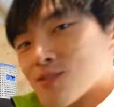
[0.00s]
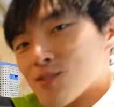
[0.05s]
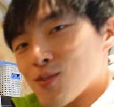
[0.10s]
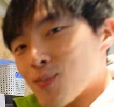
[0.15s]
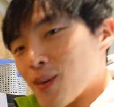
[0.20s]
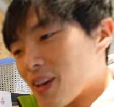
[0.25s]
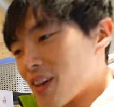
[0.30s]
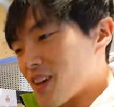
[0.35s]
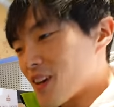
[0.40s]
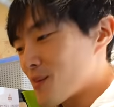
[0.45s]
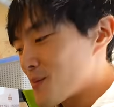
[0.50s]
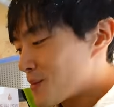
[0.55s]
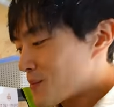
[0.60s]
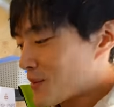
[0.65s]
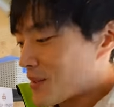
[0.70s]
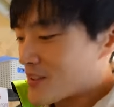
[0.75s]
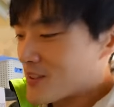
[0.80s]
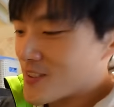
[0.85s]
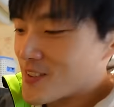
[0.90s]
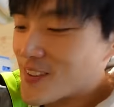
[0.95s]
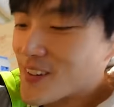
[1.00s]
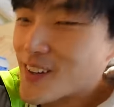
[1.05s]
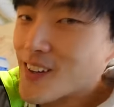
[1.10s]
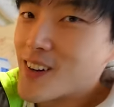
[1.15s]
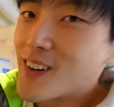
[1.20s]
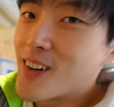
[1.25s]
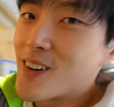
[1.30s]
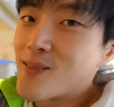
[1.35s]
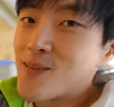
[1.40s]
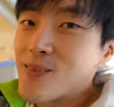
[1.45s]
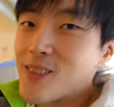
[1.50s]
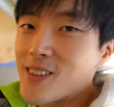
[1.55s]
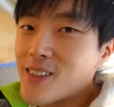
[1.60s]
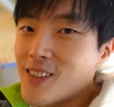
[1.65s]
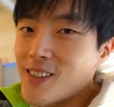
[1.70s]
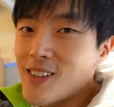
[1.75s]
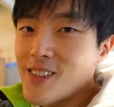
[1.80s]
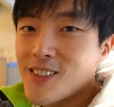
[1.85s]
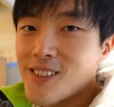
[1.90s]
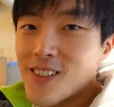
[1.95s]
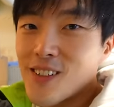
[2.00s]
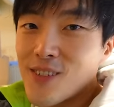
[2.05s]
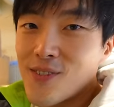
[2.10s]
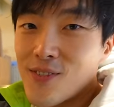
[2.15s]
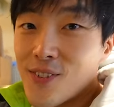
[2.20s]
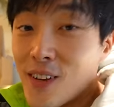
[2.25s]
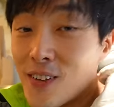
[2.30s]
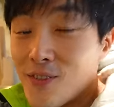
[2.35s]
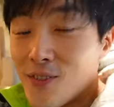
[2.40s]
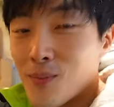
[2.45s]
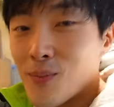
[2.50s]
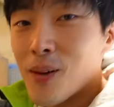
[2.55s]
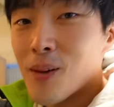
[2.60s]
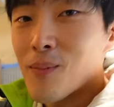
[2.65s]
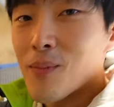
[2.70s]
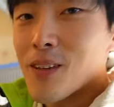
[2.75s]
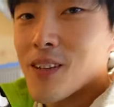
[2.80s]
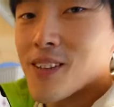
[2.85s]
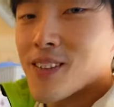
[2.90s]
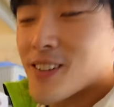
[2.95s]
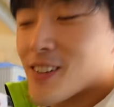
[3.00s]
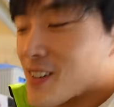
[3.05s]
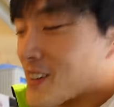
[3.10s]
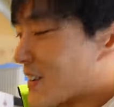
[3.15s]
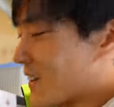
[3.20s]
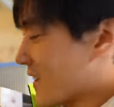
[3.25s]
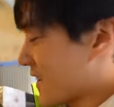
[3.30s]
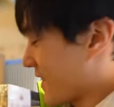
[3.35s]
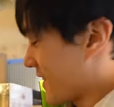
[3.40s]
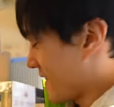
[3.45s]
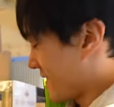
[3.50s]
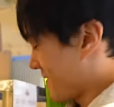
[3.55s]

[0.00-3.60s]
So my cameraman today, he's a friend from my military.